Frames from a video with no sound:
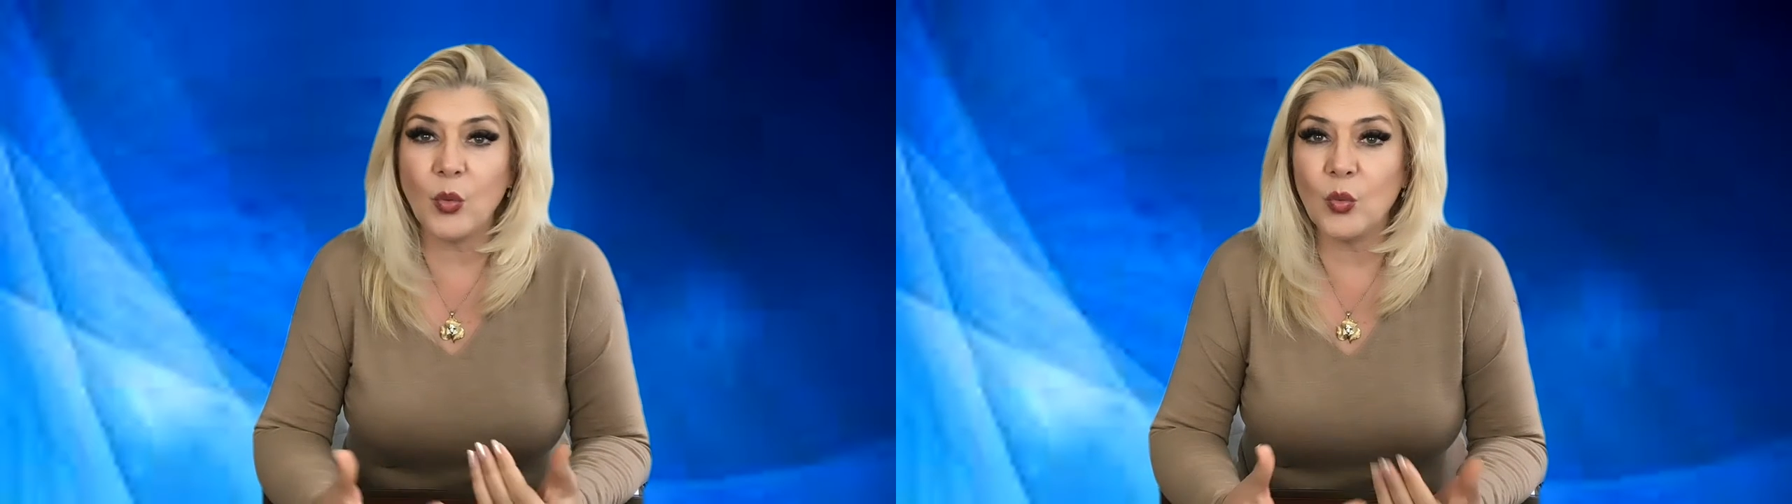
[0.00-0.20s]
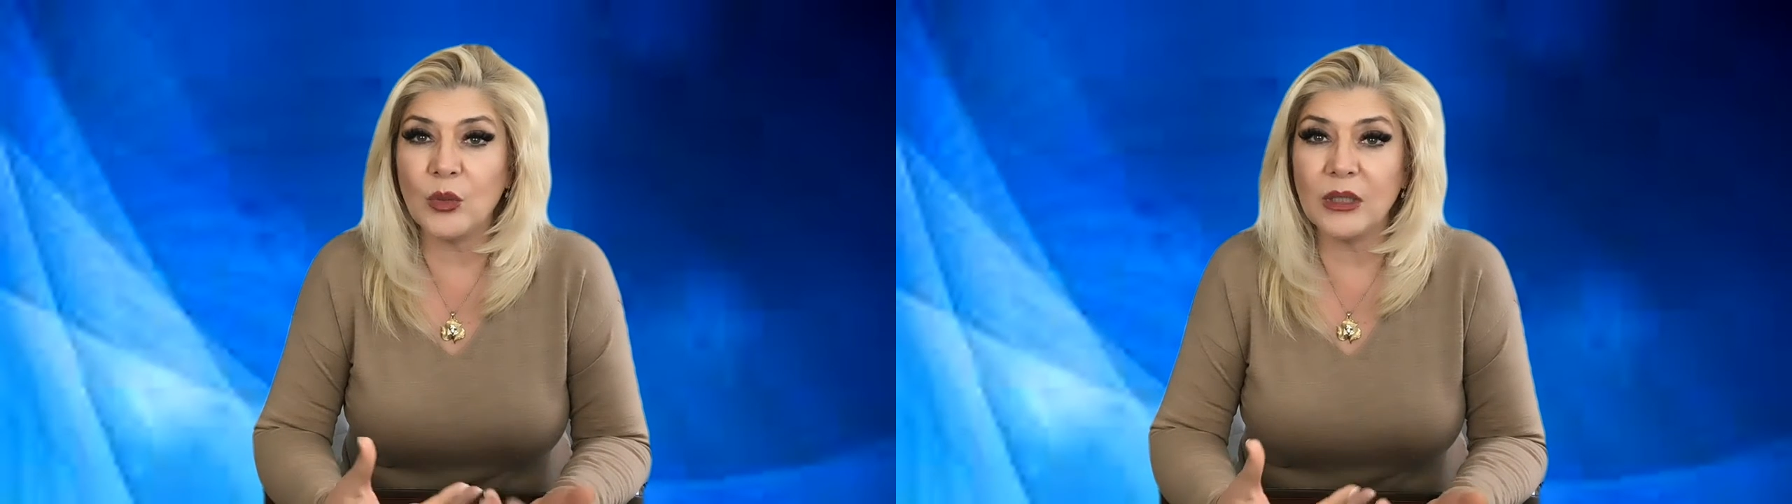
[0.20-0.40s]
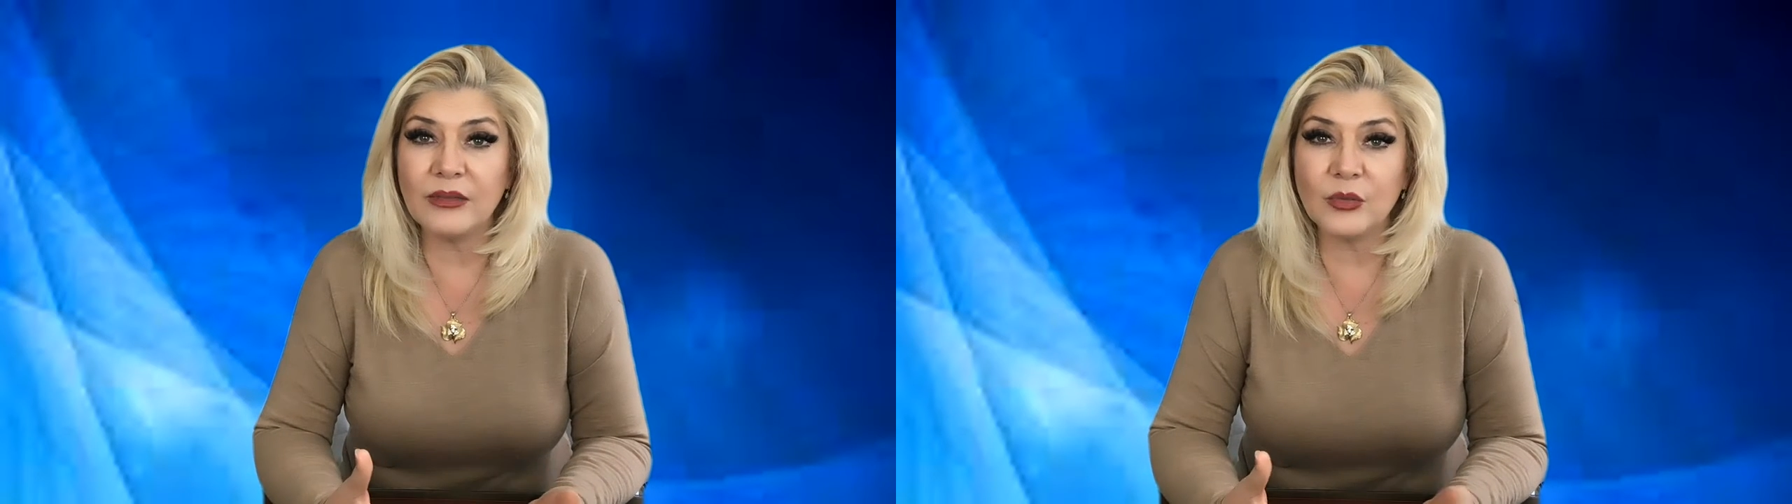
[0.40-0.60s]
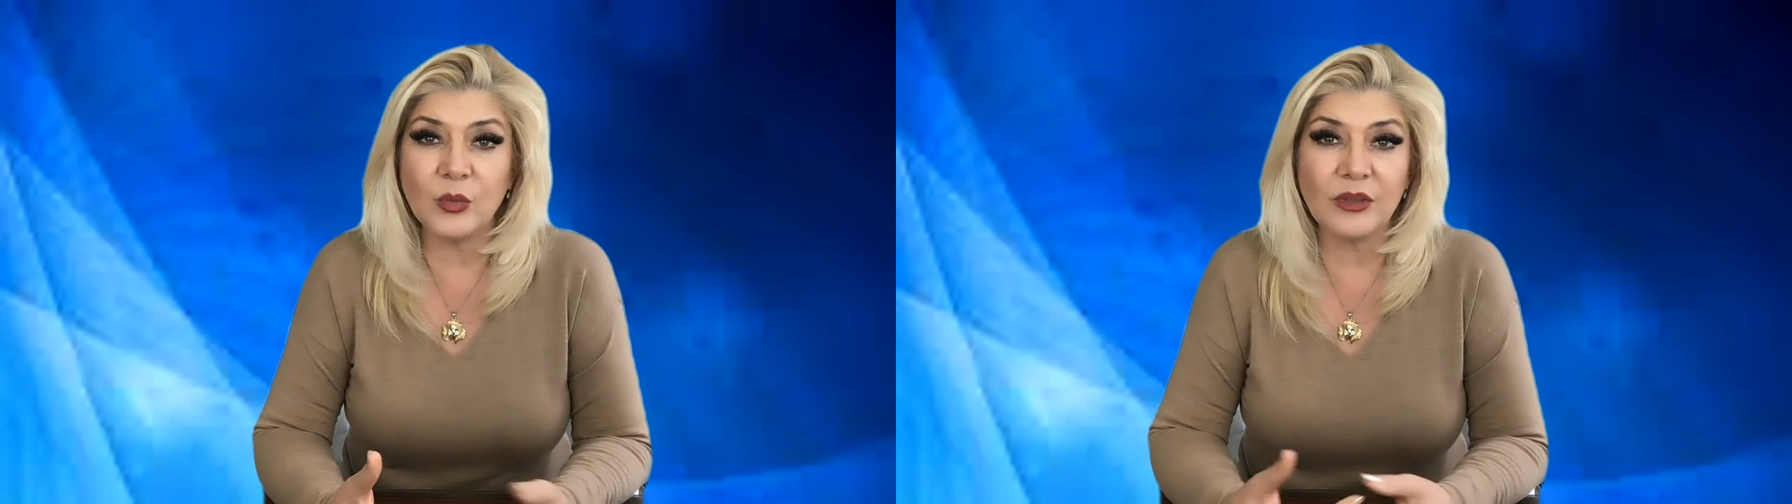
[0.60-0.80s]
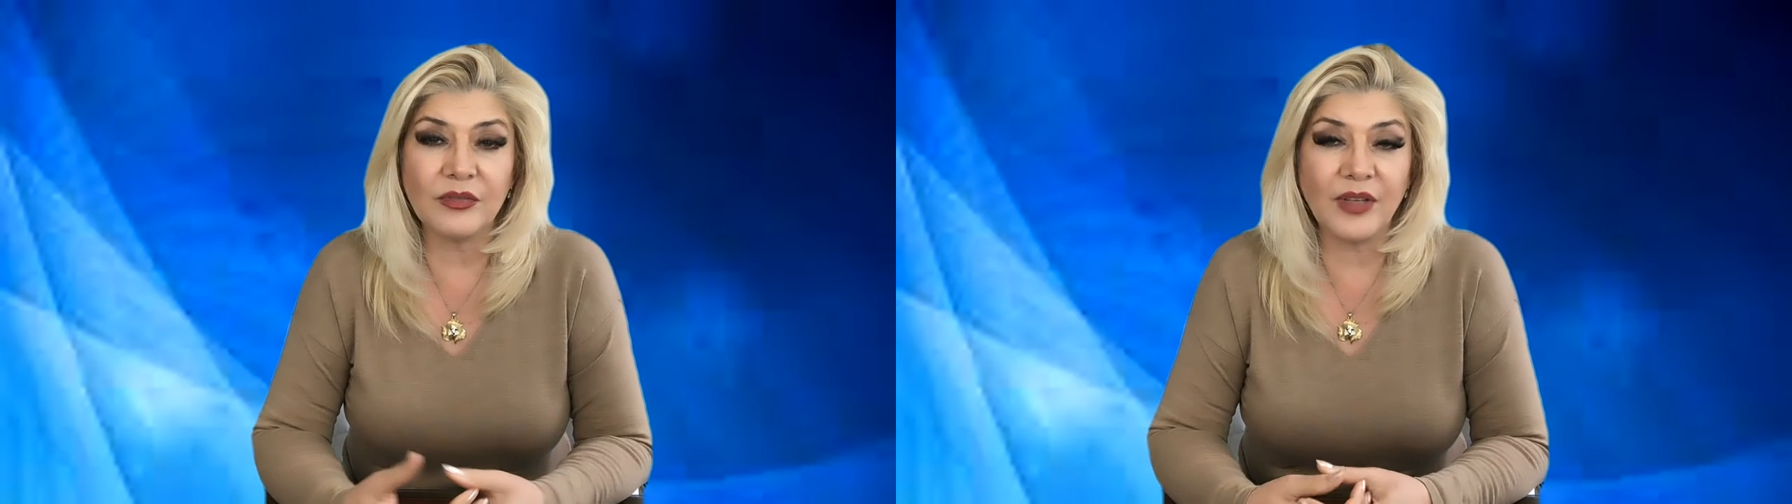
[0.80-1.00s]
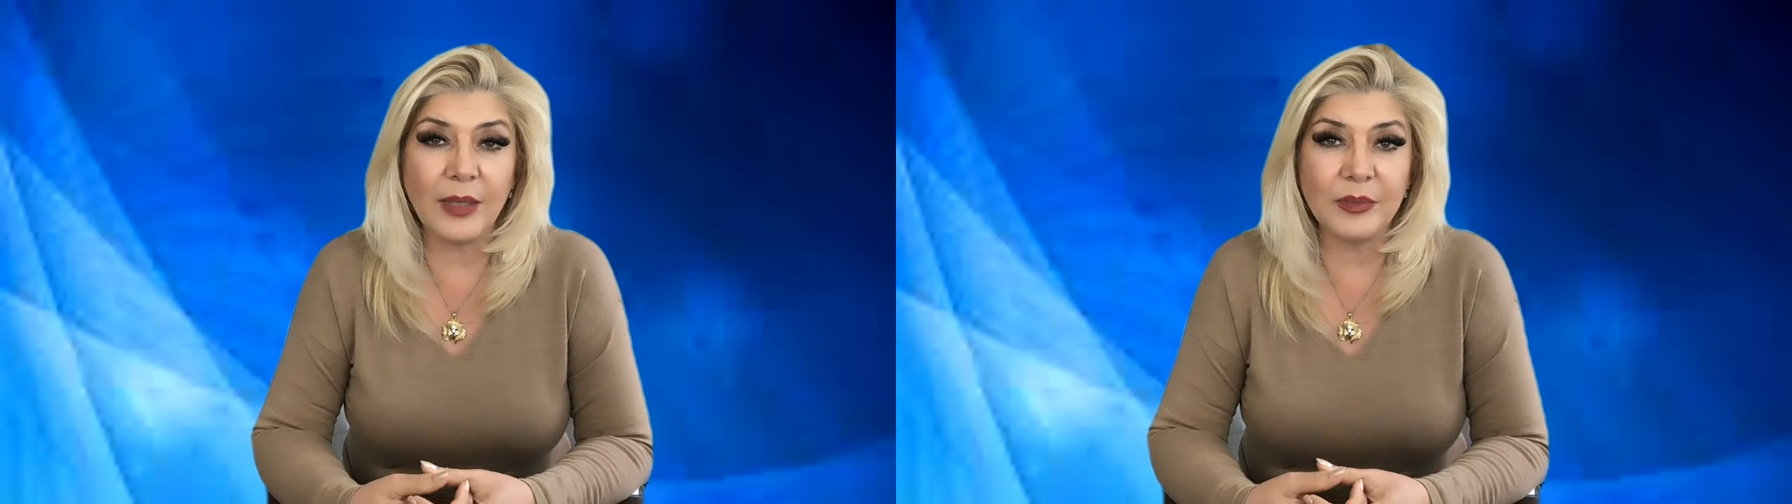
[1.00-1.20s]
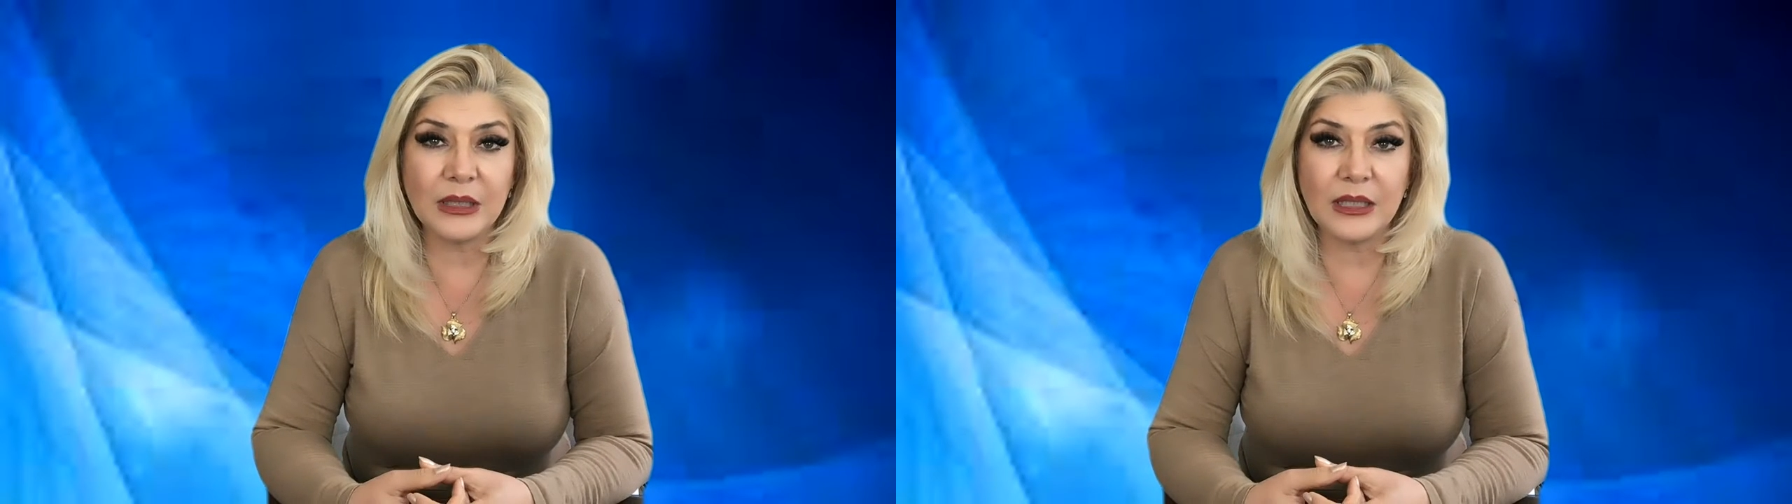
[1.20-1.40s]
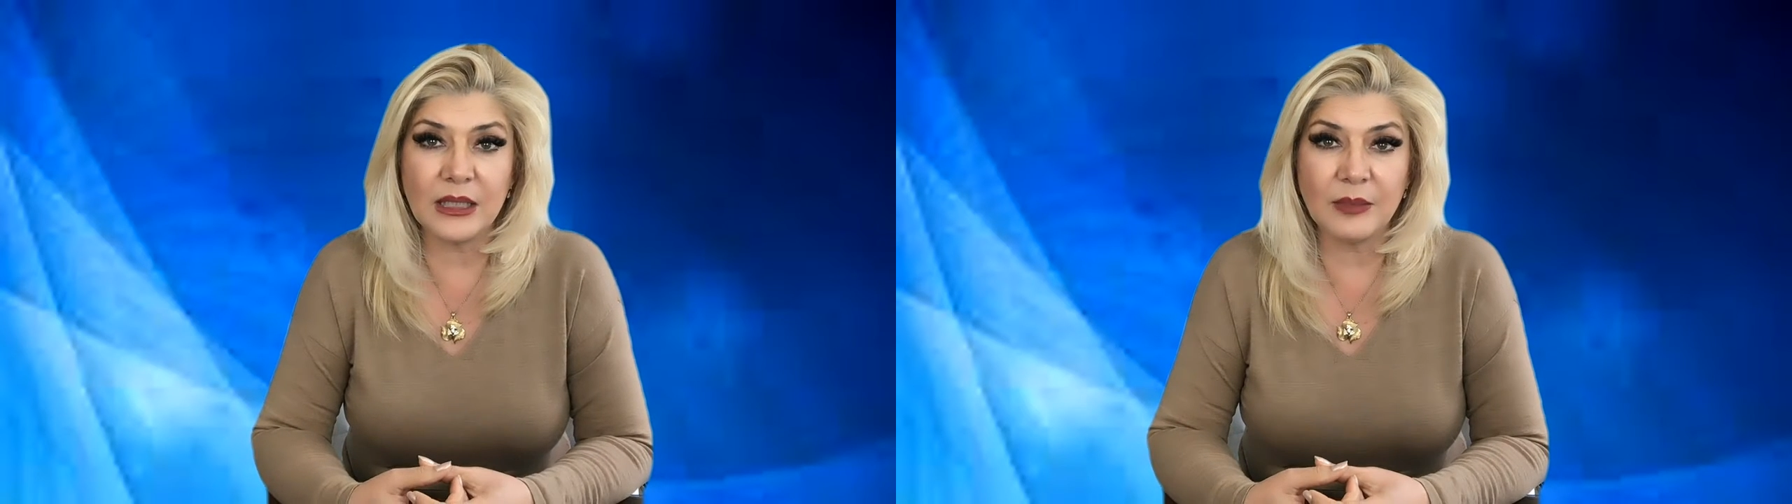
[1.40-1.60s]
who lived with families